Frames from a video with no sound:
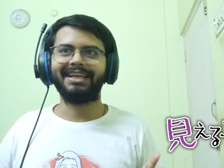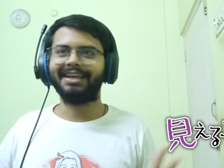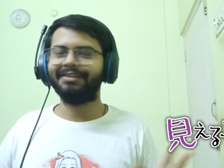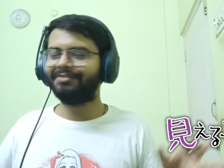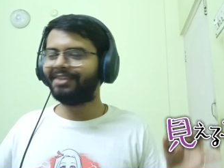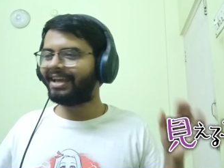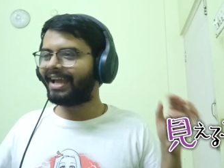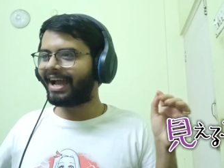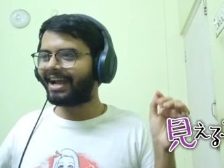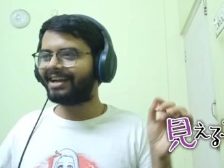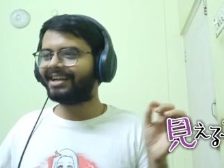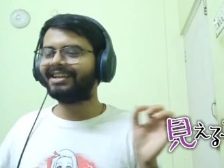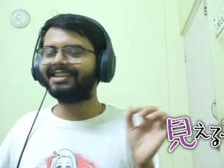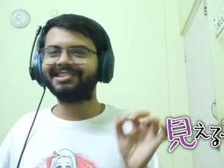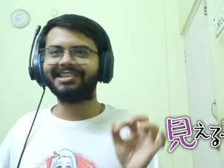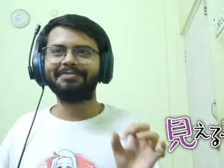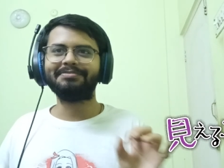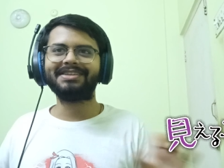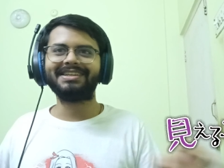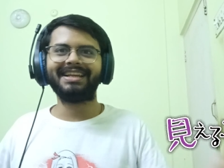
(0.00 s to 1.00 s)
Like, if they
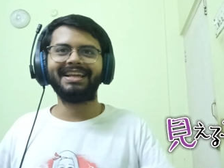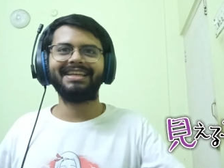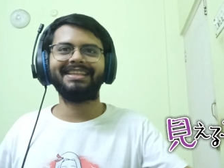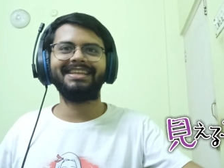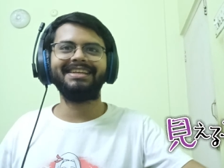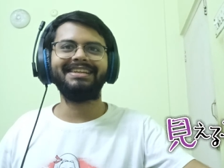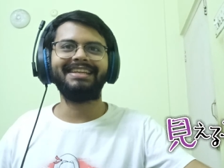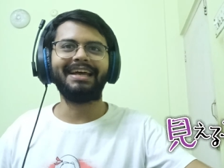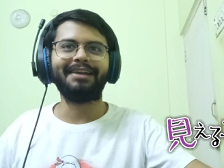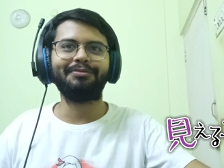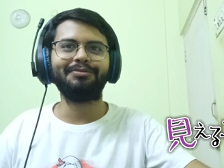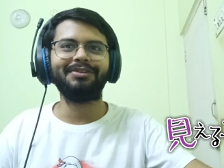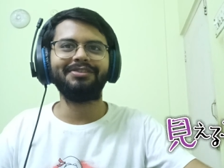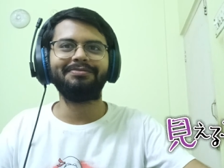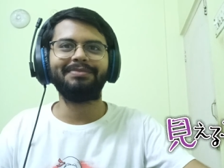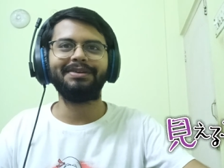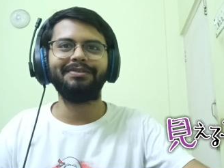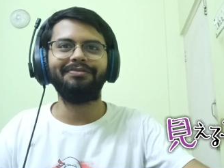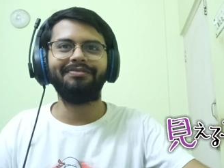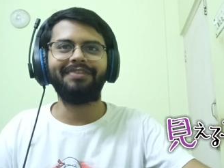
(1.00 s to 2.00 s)
added something like that would
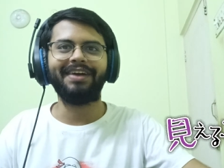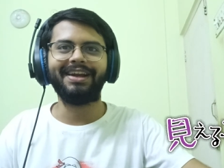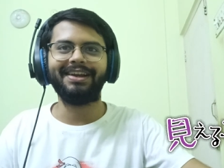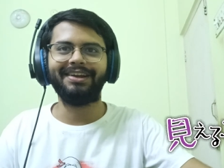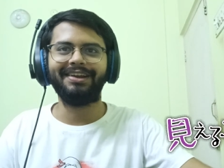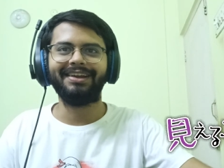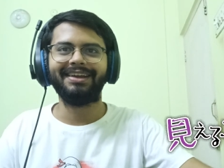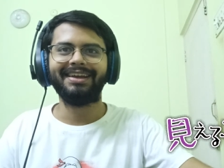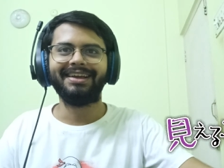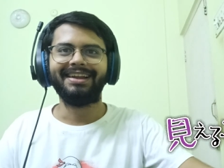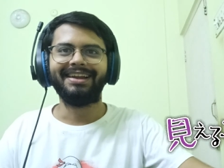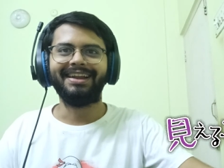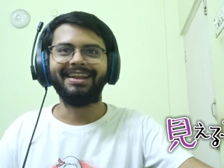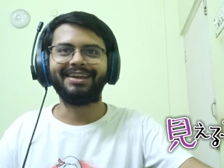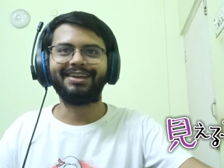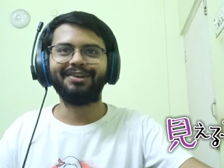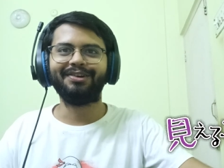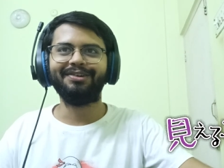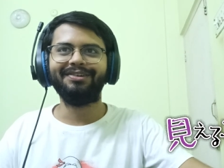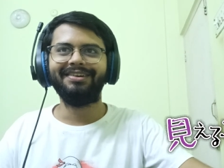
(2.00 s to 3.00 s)
have been very,
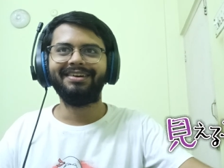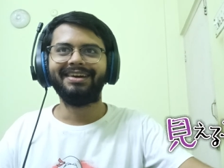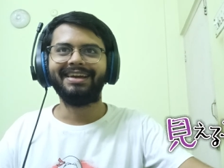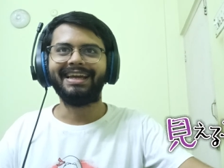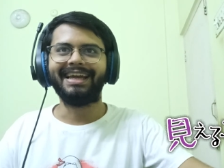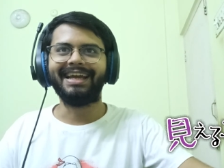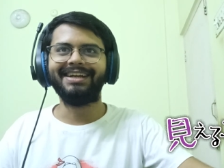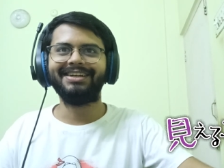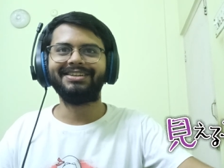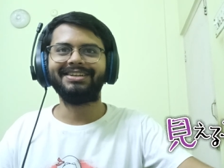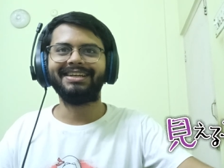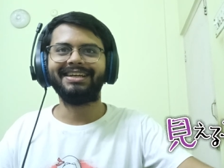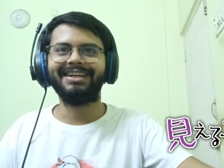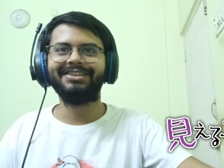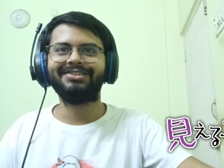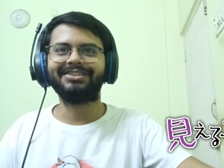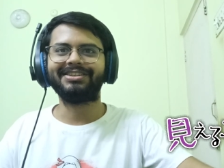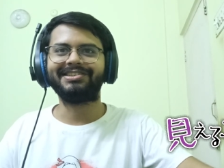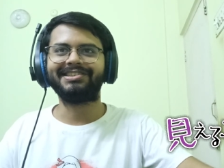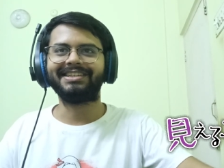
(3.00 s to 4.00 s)
like, you know,
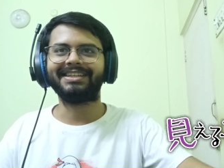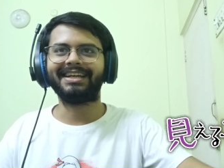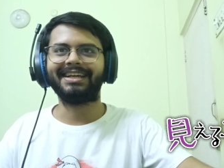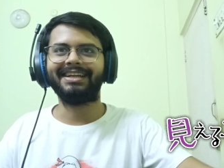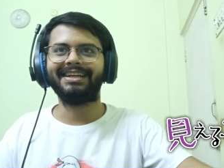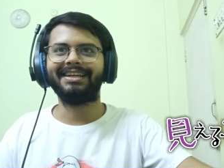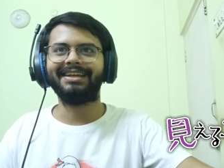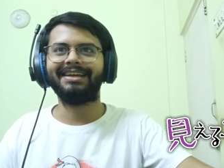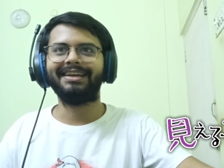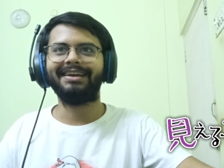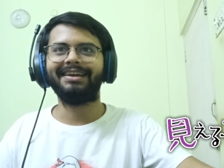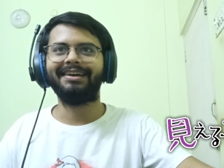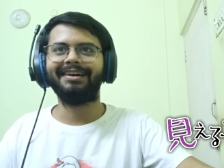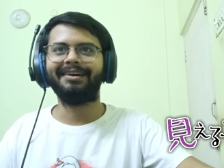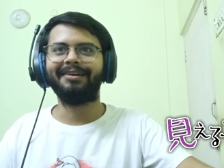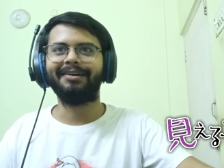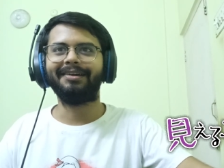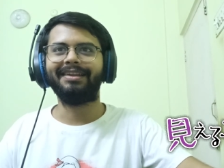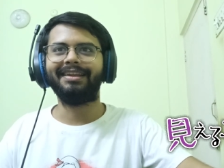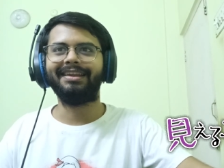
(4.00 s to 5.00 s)
interesting, and,
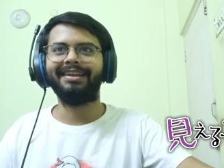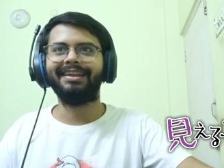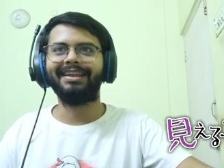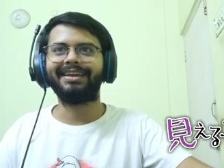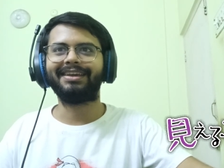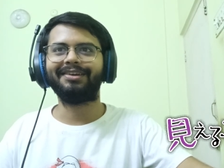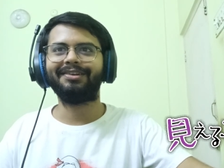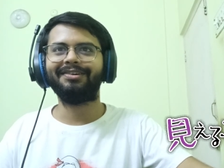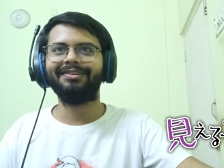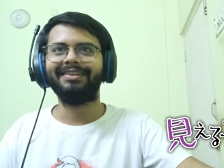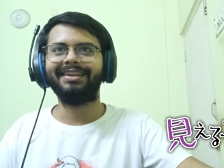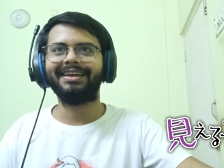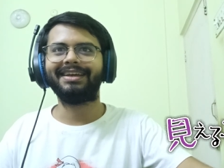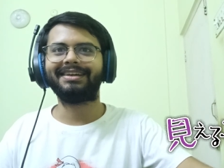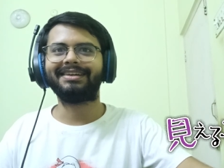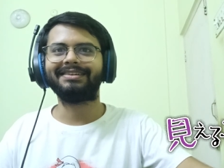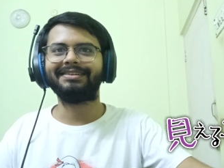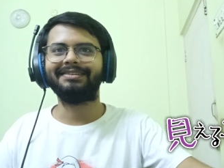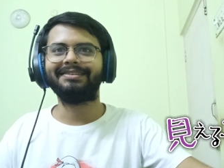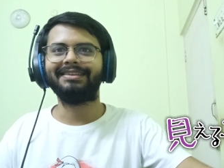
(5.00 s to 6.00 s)
like, you know,
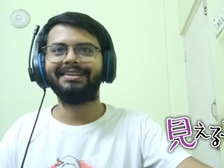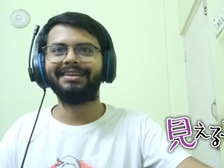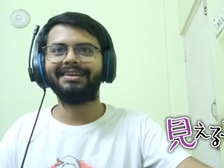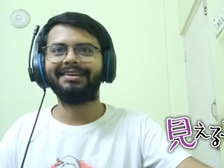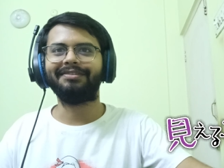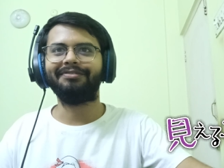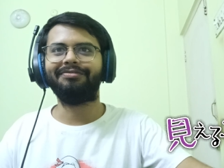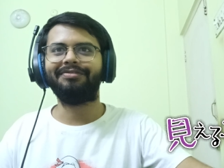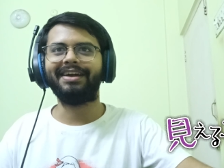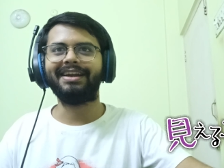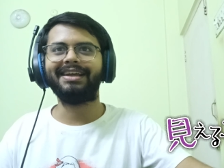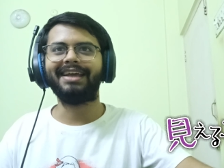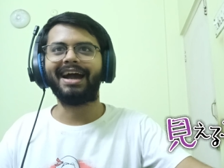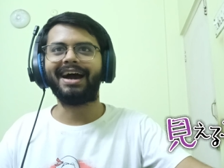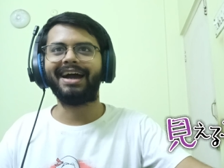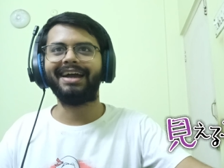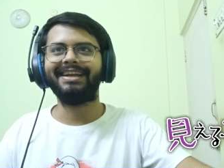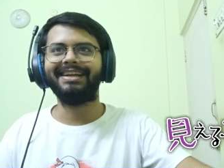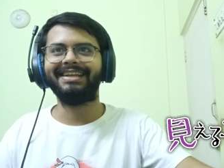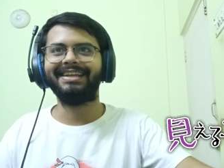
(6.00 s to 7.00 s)
like very
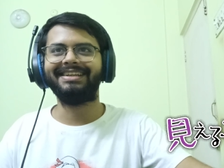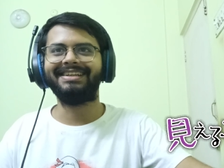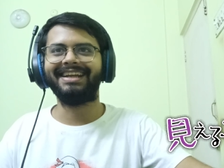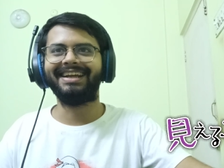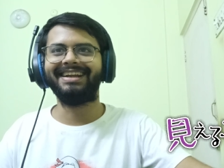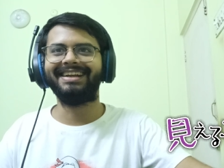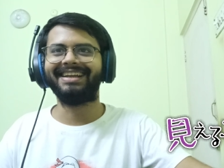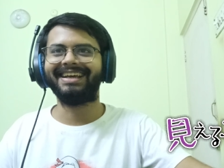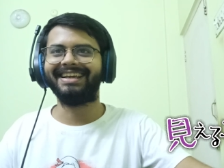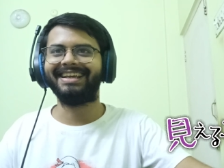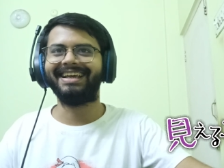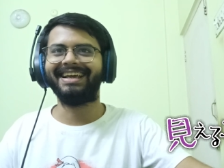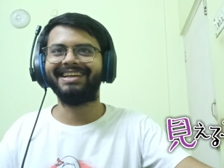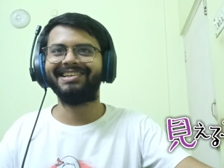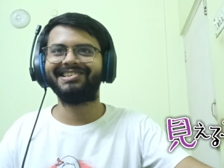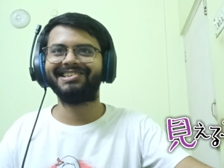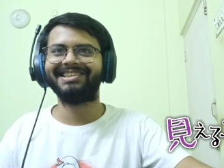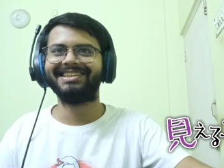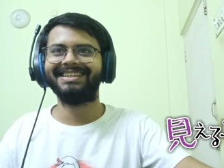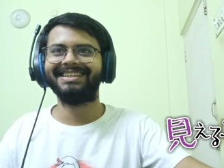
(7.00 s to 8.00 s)
high detailed, I
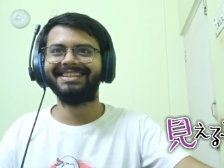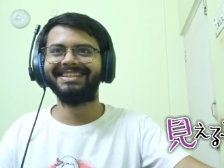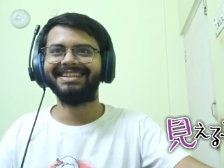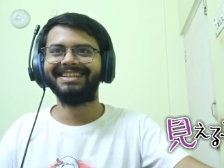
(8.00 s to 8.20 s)
guess.